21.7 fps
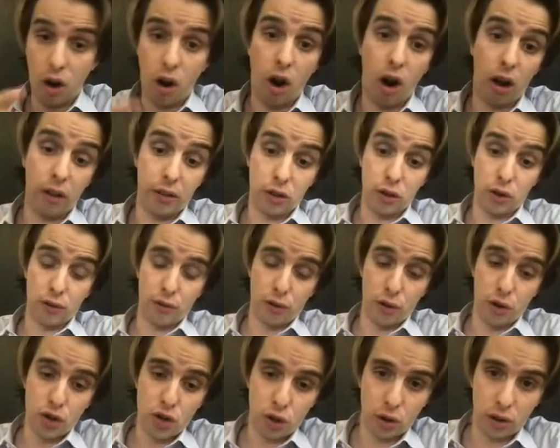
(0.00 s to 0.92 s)
on your
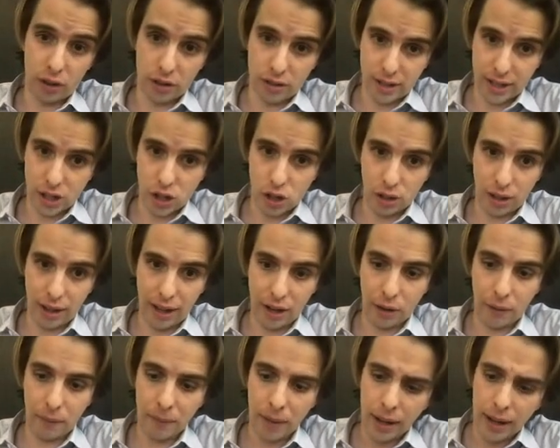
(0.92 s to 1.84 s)
virtual articulator.